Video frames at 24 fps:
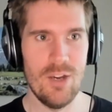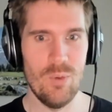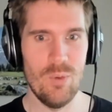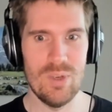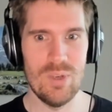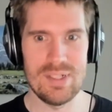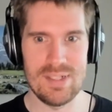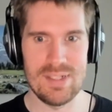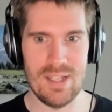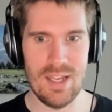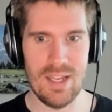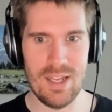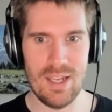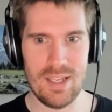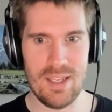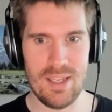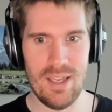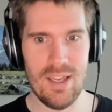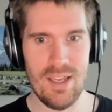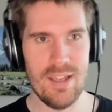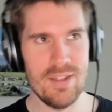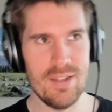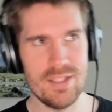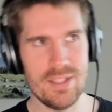was
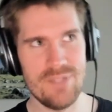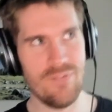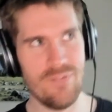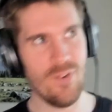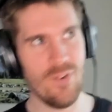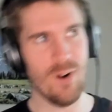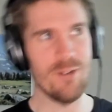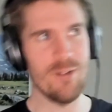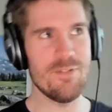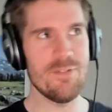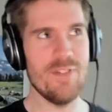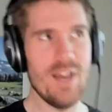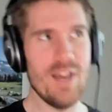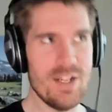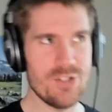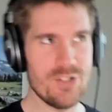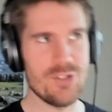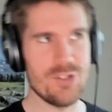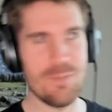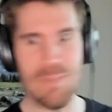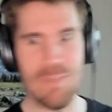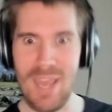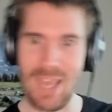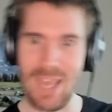like this
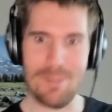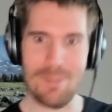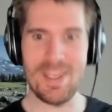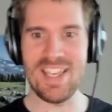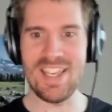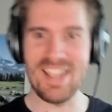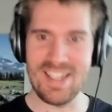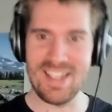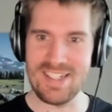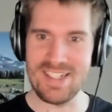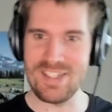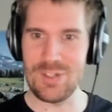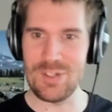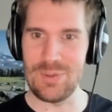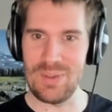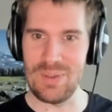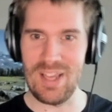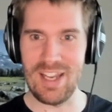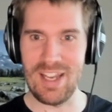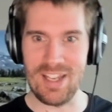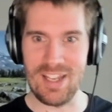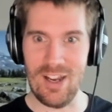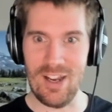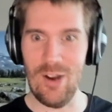far-fetched maybe to
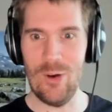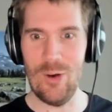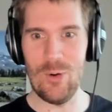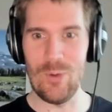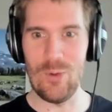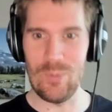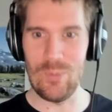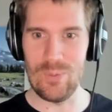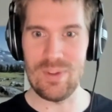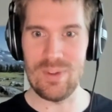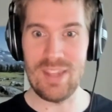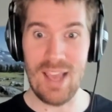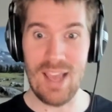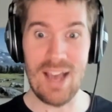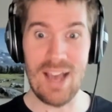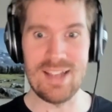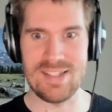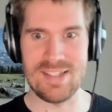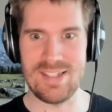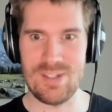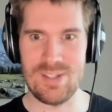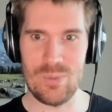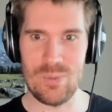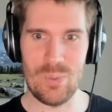like, oh,
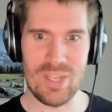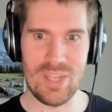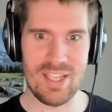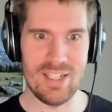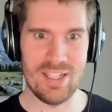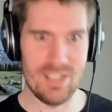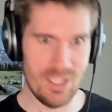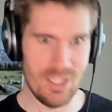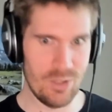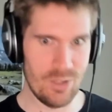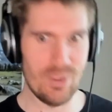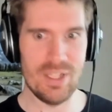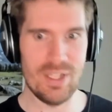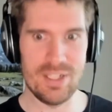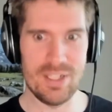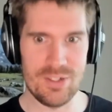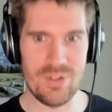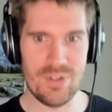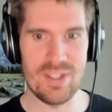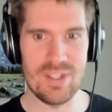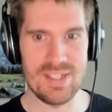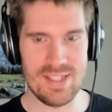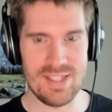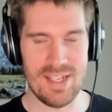yes, we can literally
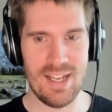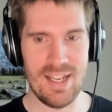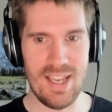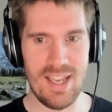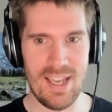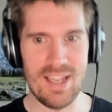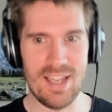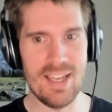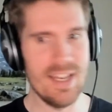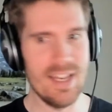do this today.